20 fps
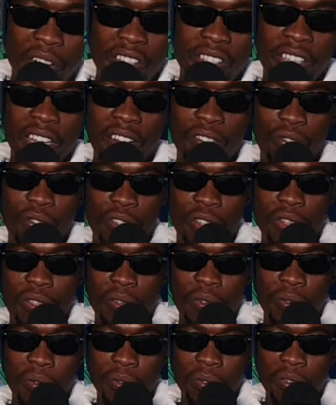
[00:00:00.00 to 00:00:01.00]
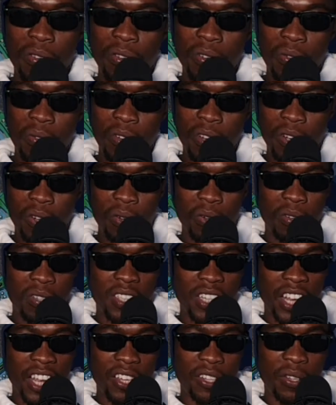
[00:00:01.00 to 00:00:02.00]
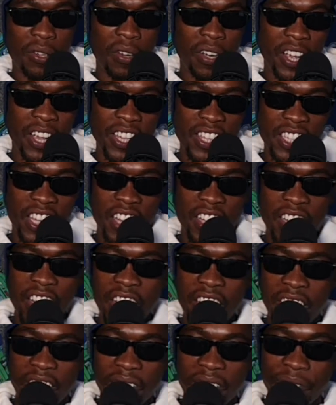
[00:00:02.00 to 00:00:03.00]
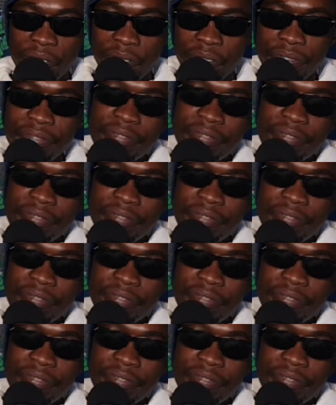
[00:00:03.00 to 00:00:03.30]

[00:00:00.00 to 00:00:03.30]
ourselves with you. It looks like your hands are dirty.